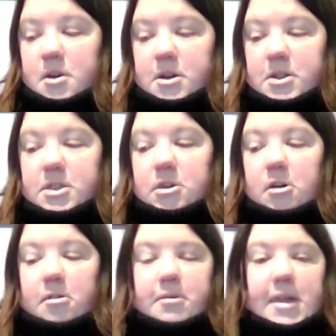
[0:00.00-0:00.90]

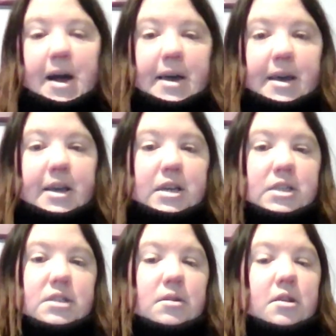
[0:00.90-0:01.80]
So that
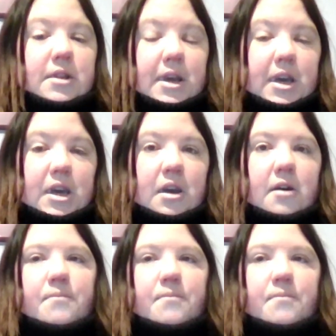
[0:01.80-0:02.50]
is the